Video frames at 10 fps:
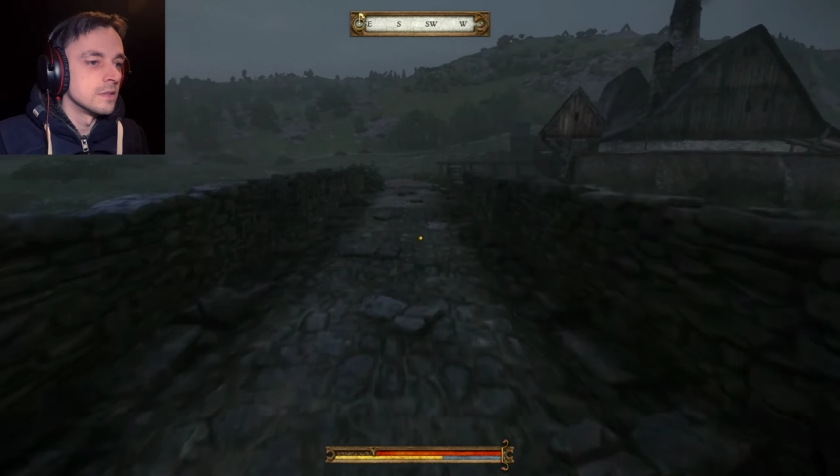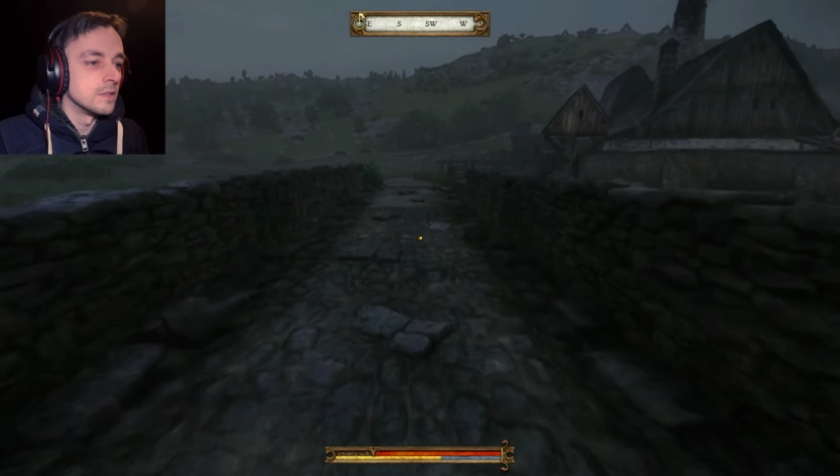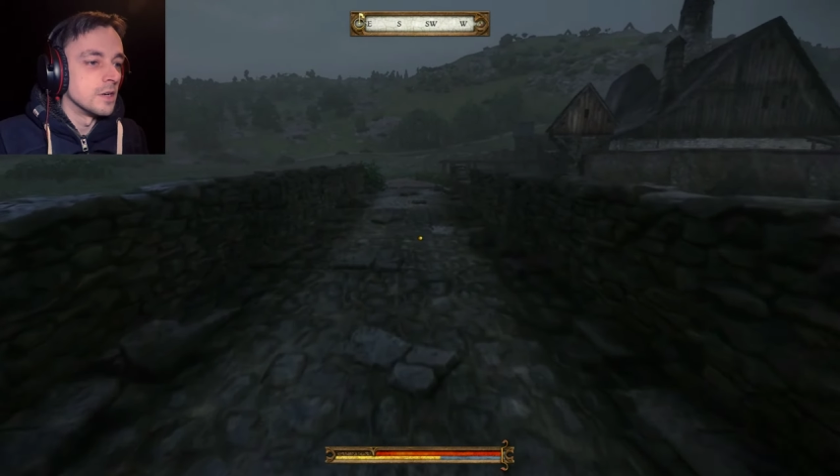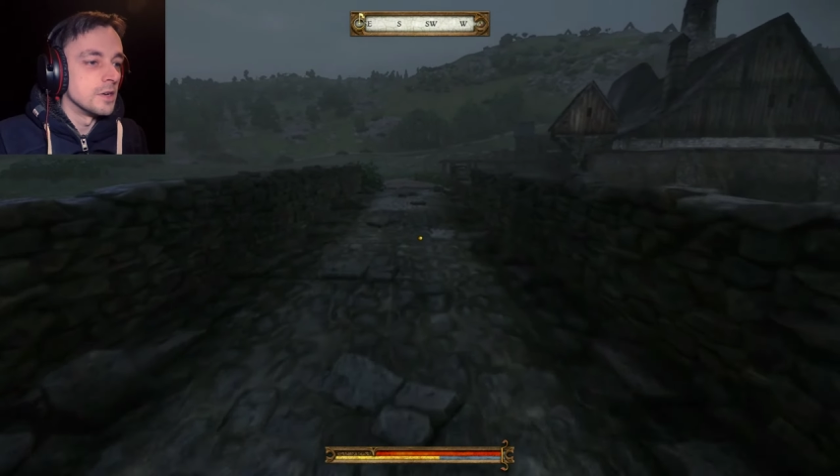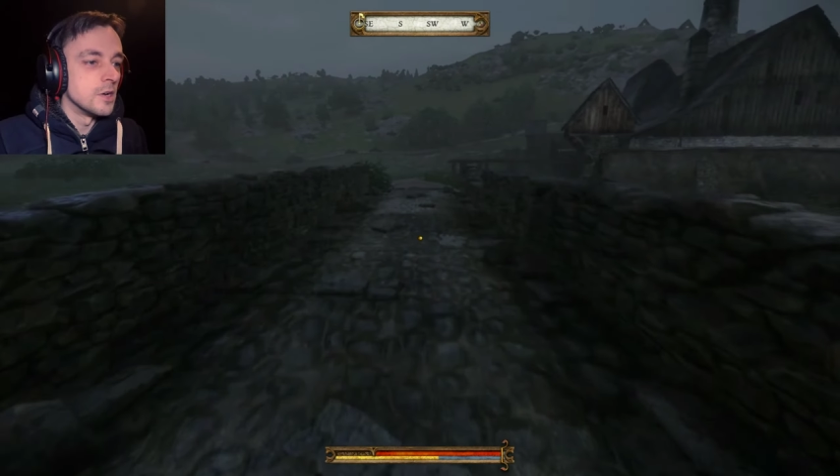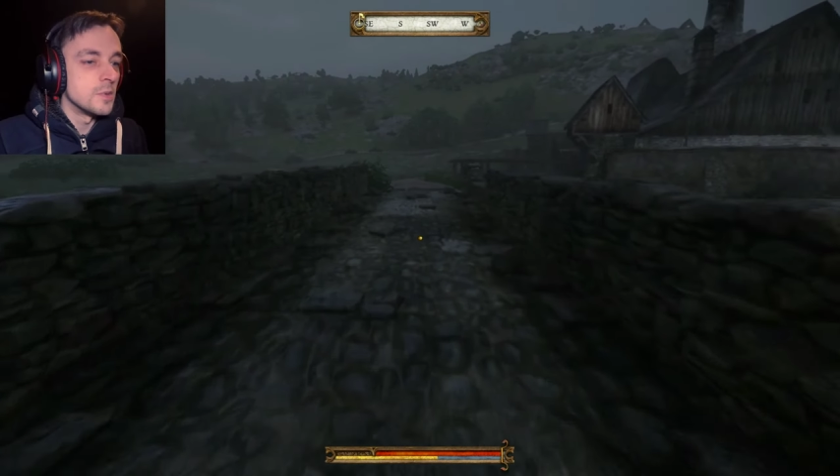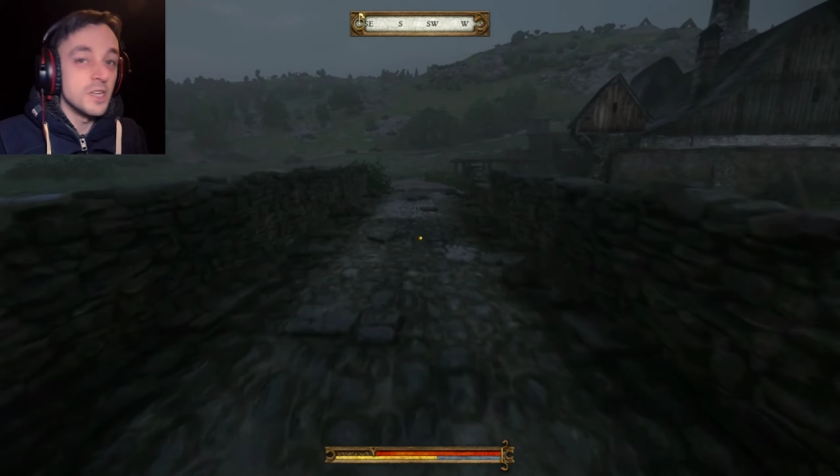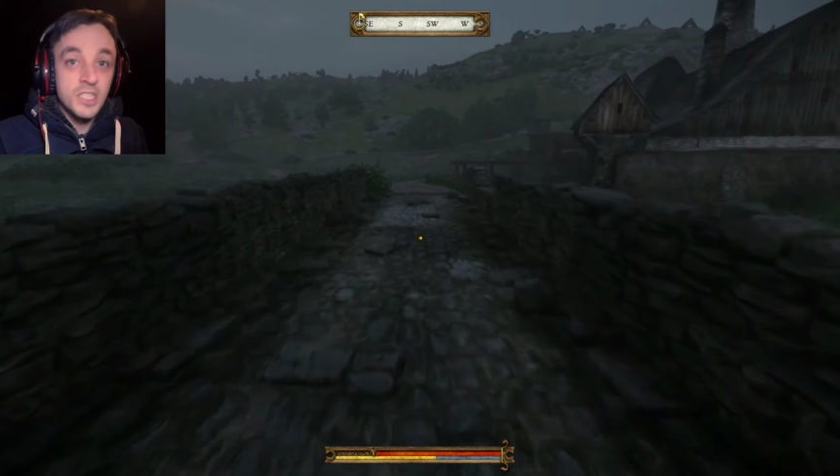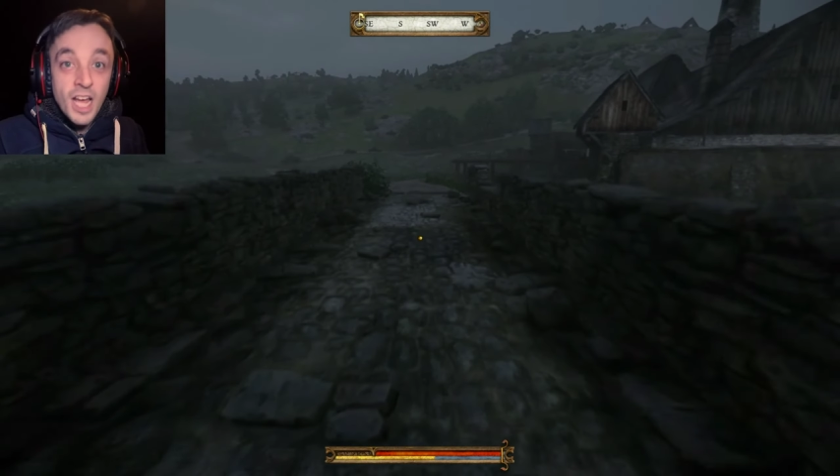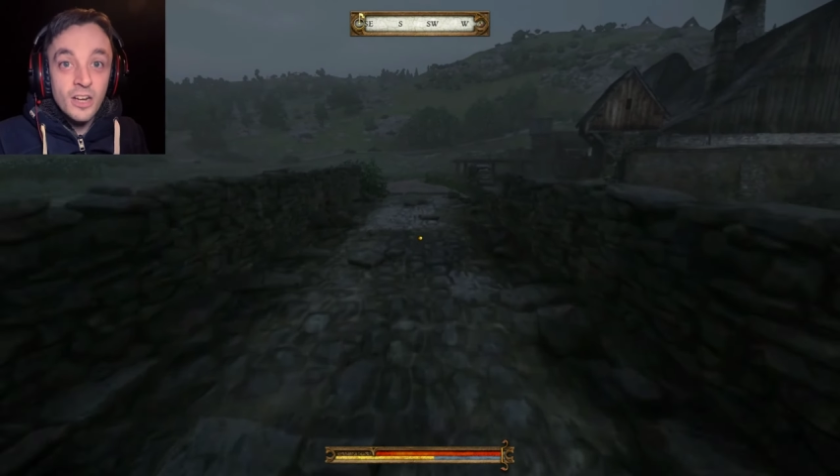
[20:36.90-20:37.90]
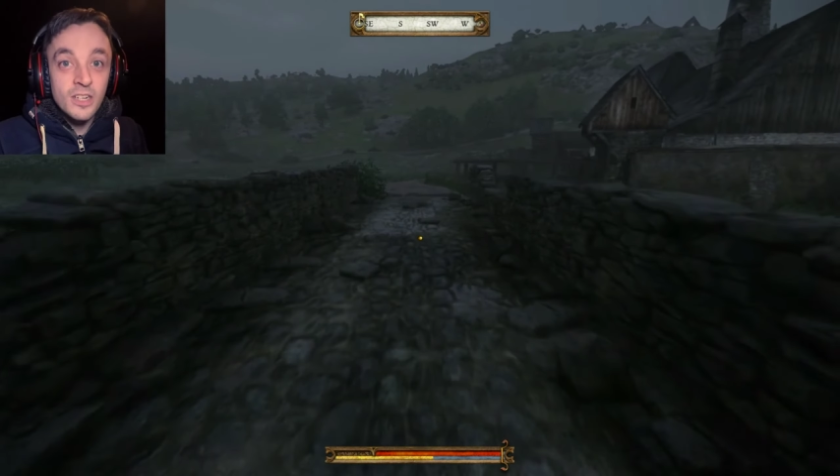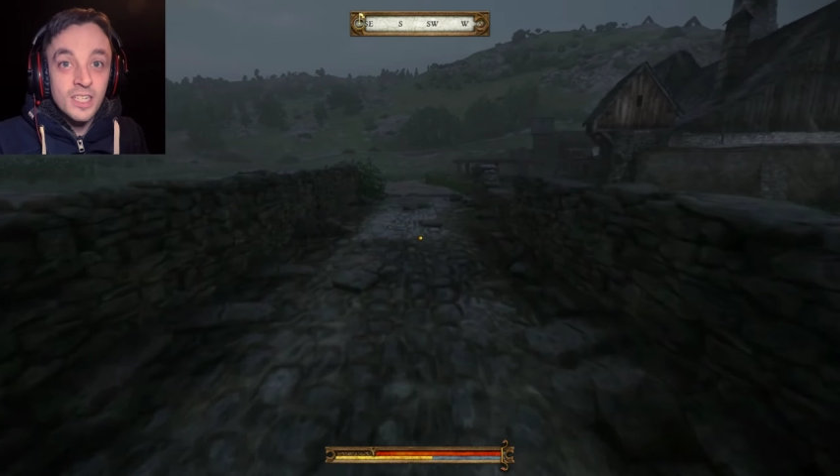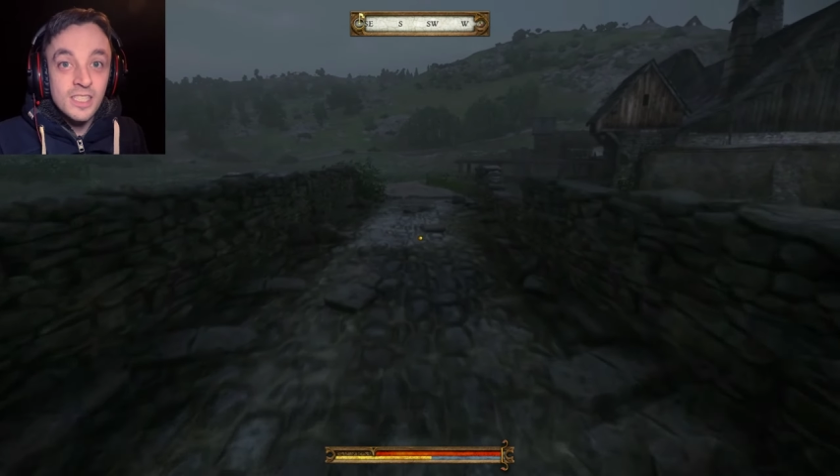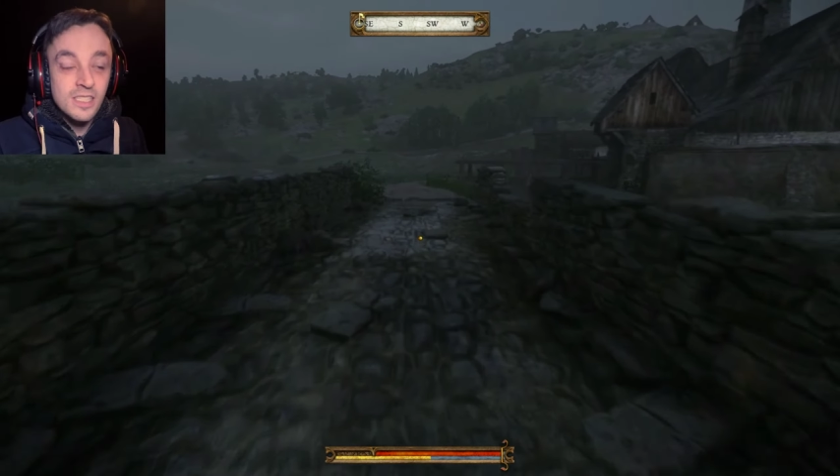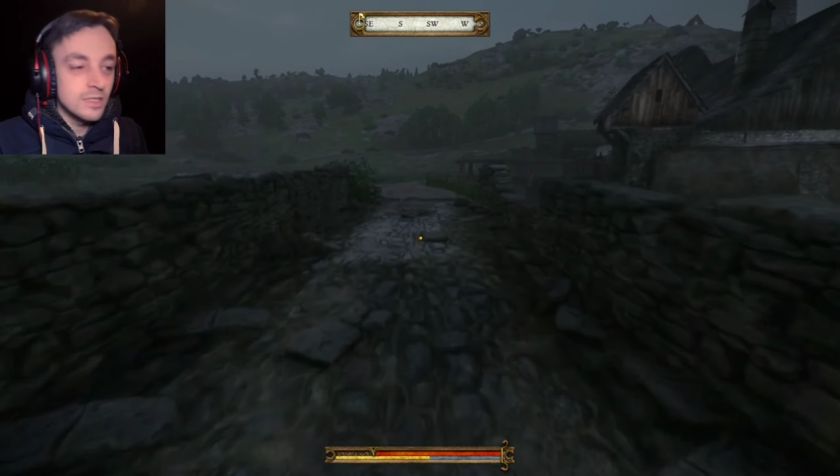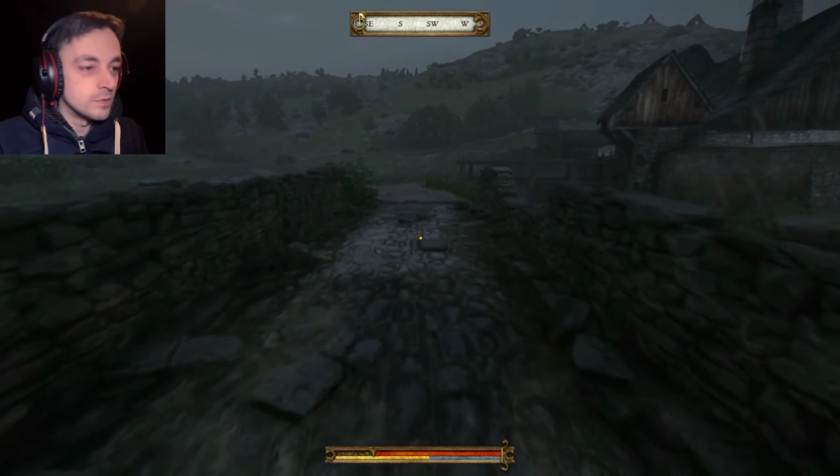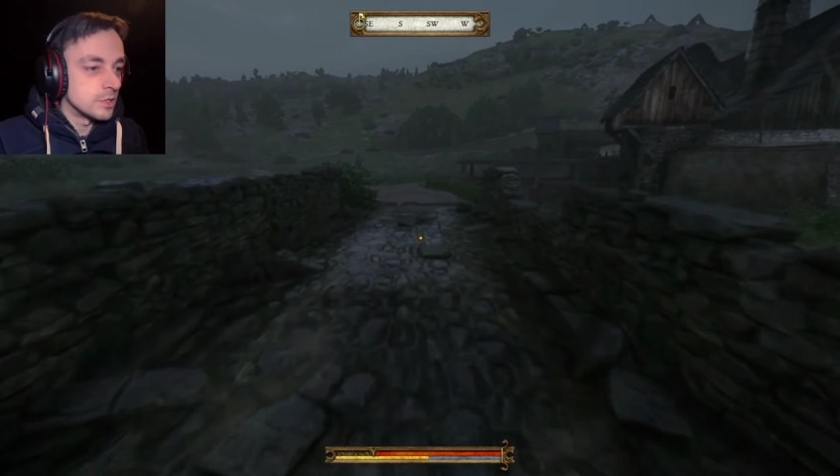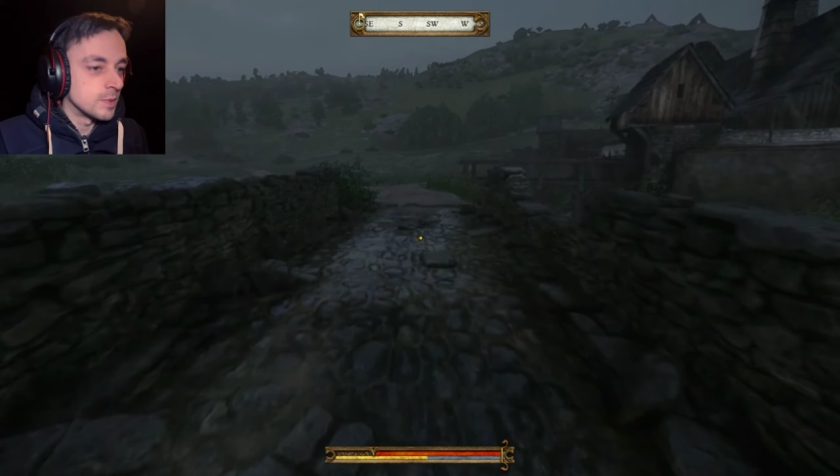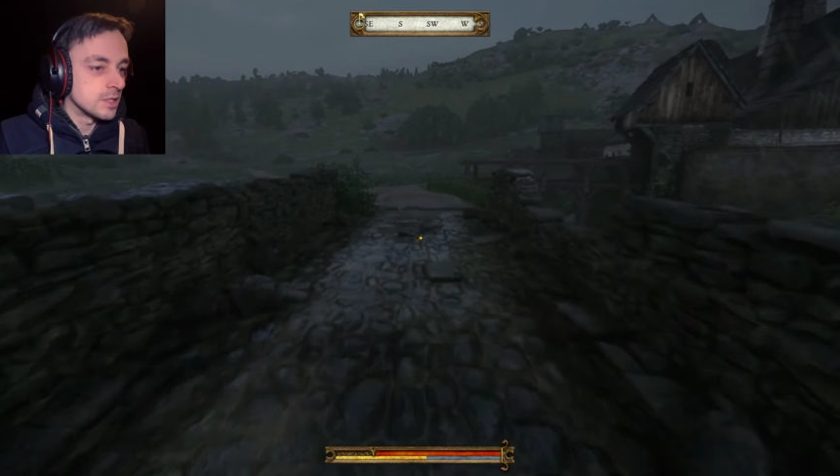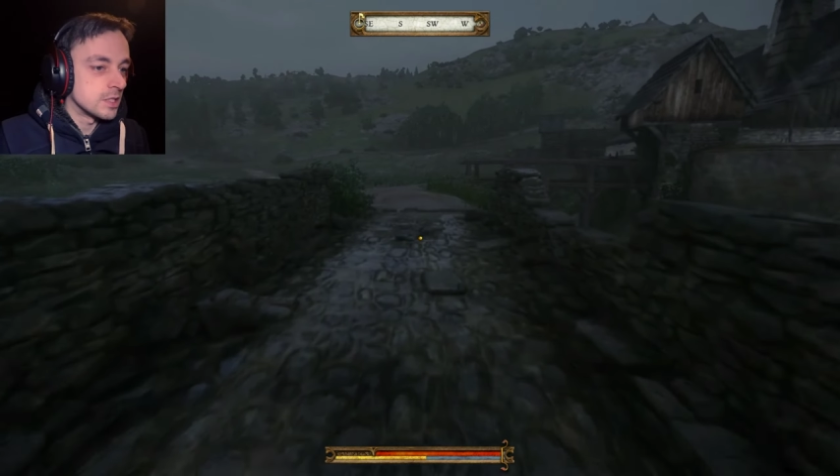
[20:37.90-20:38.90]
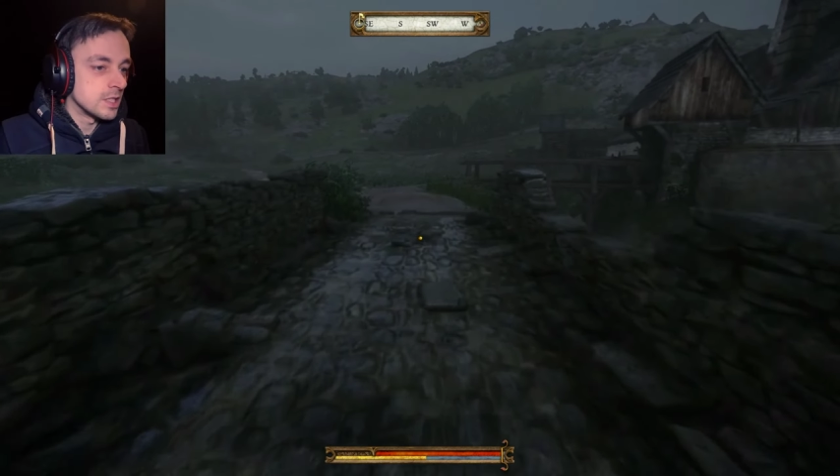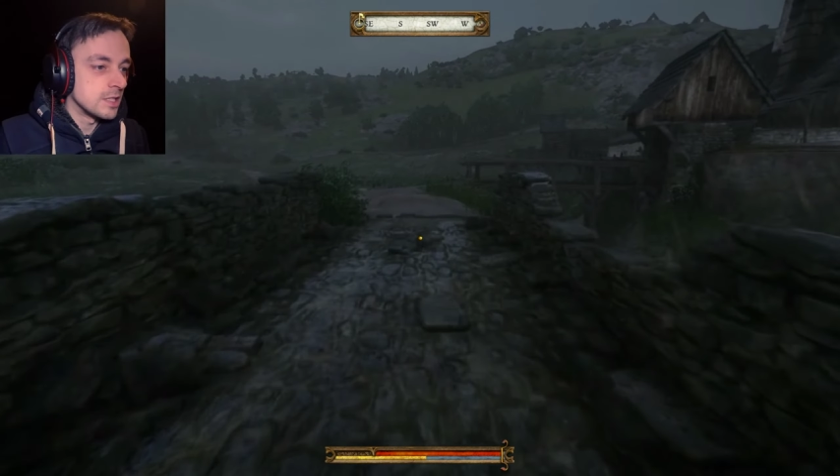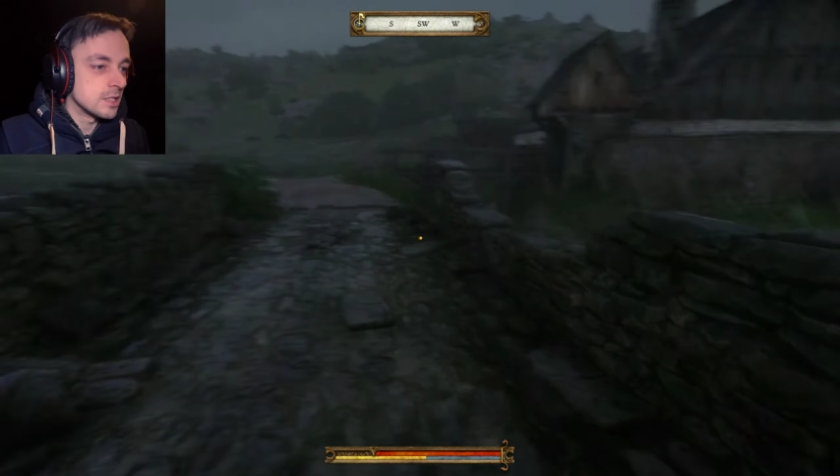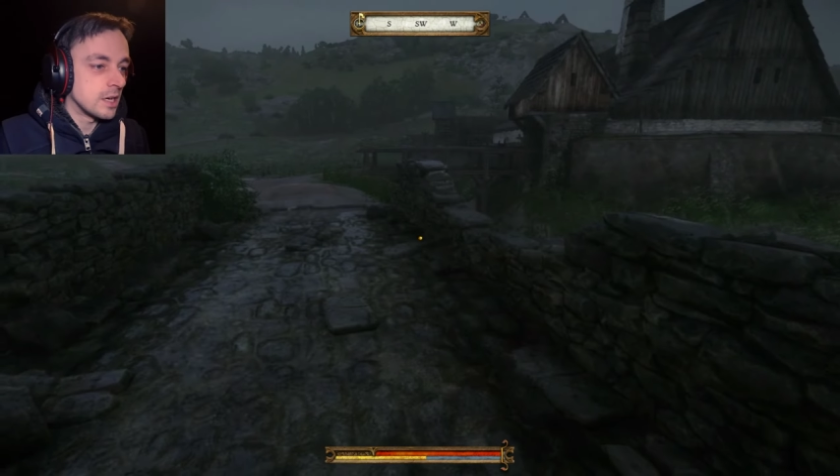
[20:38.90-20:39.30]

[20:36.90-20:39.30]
And nobody dead on it, which makes a change.